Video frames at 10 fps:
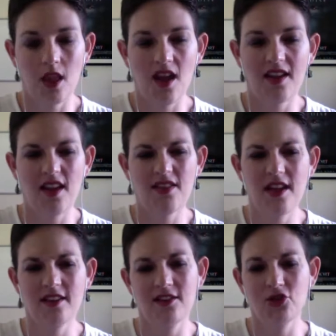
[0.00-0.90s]

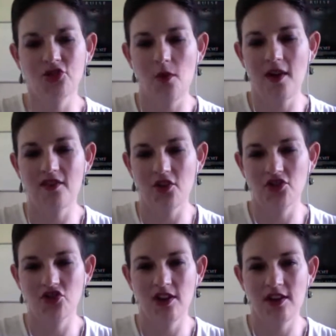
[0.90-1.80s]
Again, that's also one of
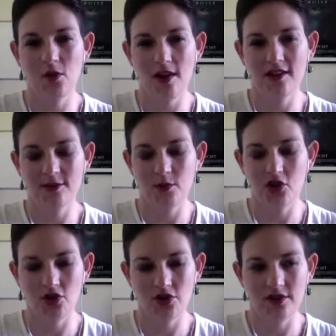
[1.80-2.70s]
those tricky ones,
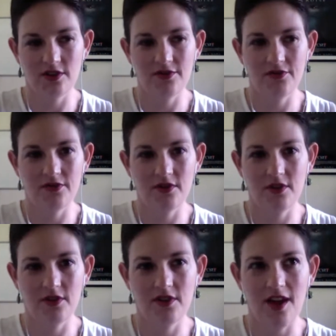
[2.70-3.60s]
because of
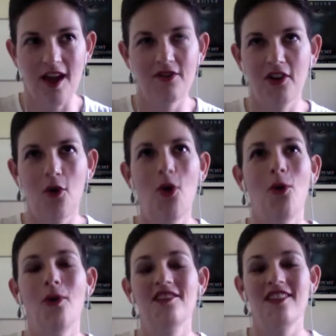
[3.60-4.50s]
having
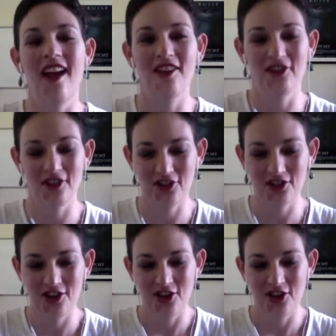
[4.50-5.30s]
always had it.